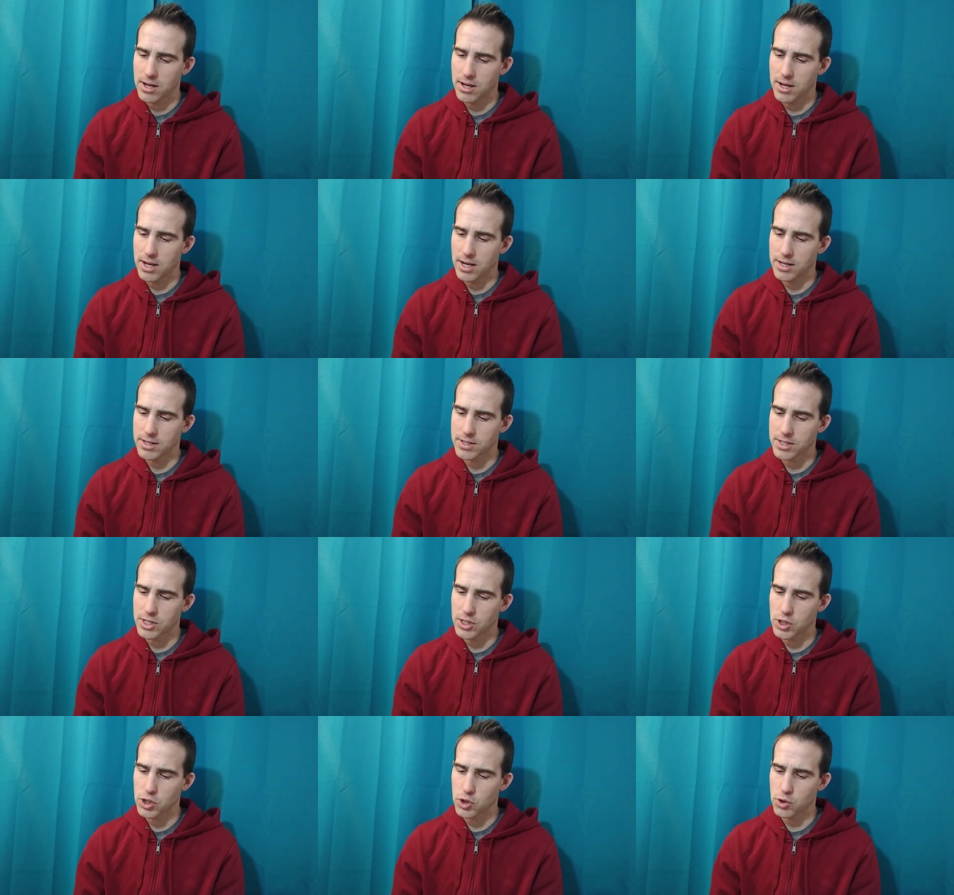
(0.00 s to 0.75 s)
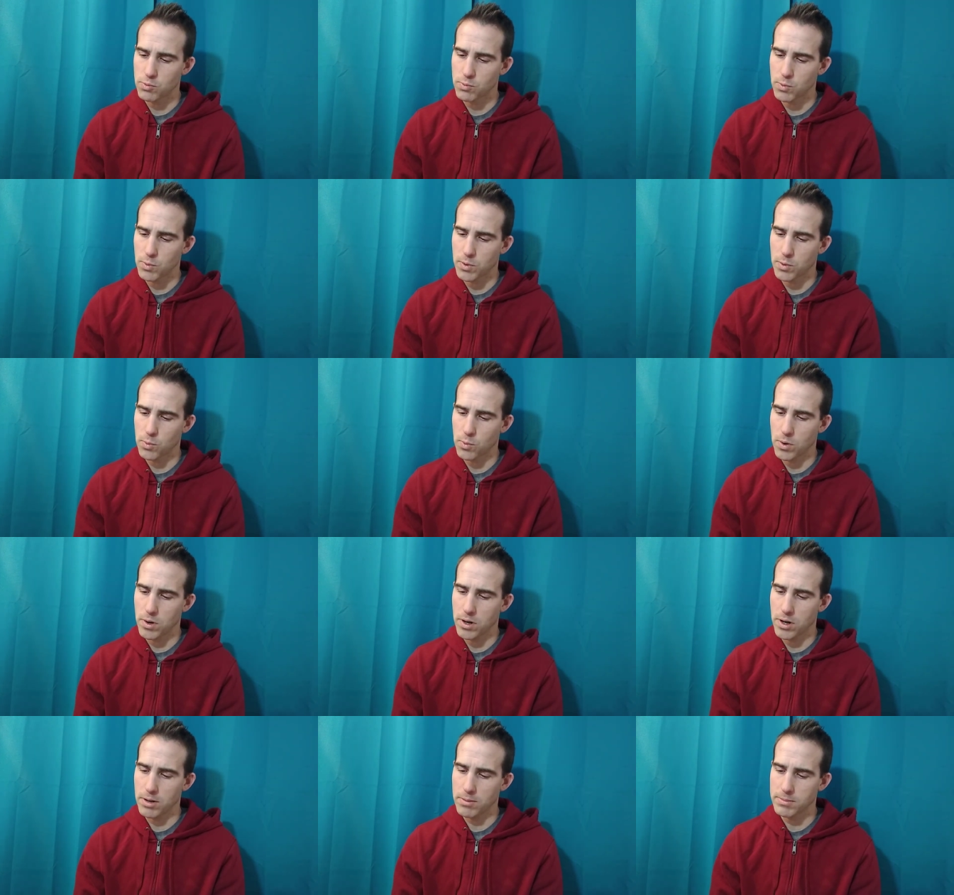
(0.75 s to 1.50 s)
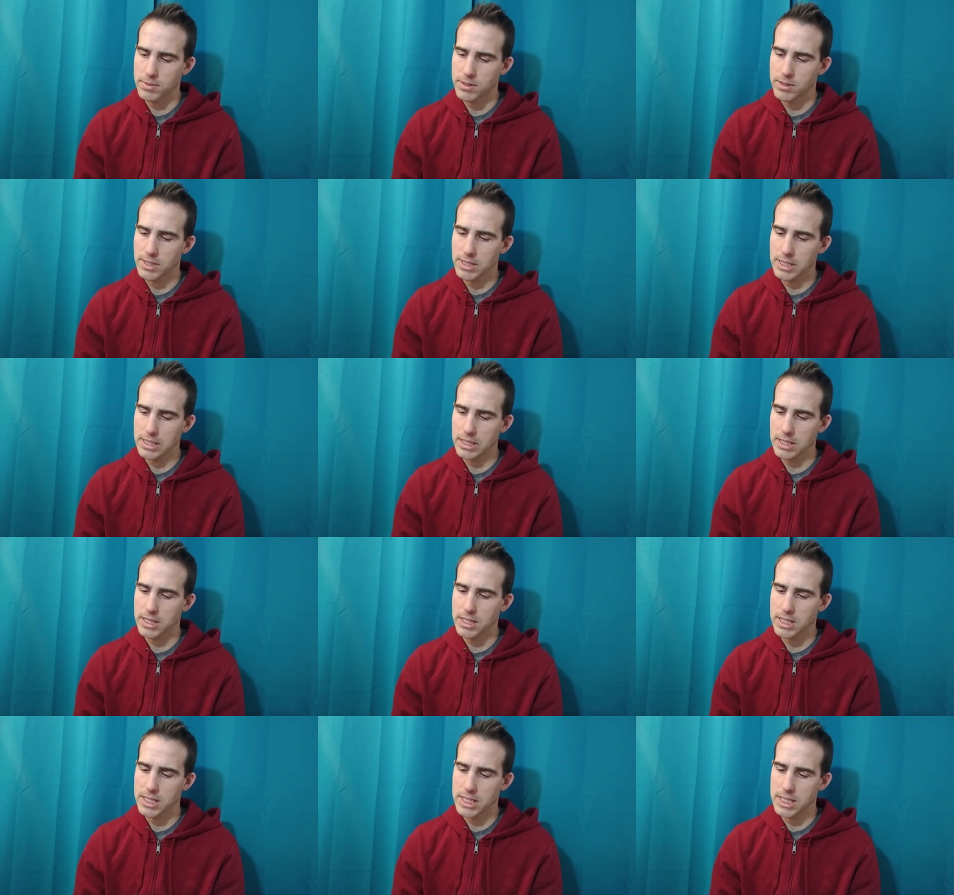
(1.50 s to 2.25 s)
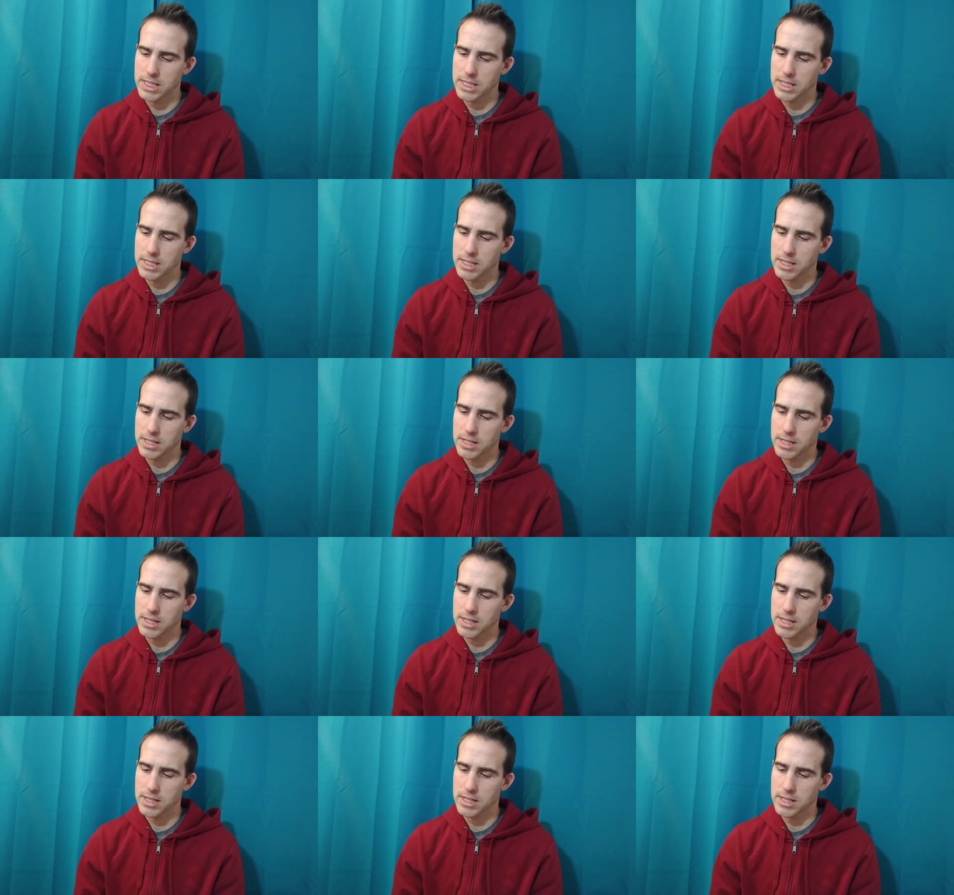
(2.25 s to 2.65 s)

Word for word: and is consumed with worms. Yikes.